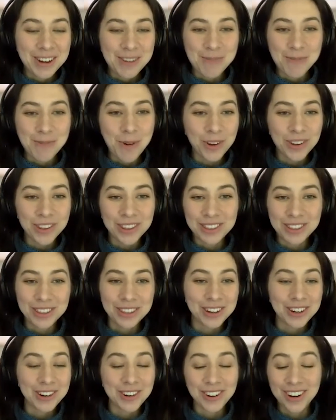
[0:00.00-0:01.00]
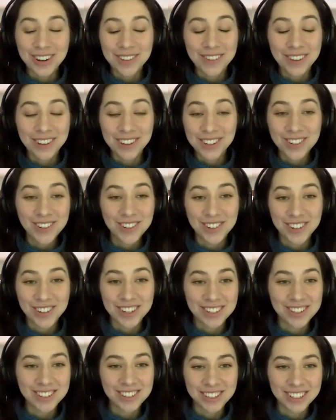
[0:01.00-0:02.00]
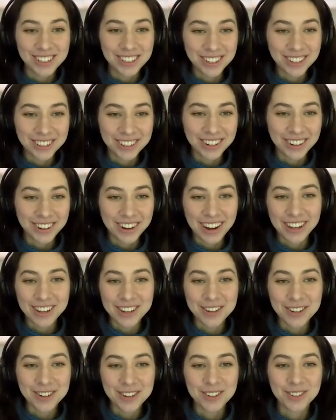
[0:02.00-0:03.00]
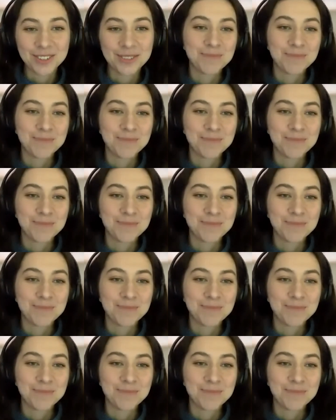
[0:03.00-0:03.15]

want the creative industries to hear and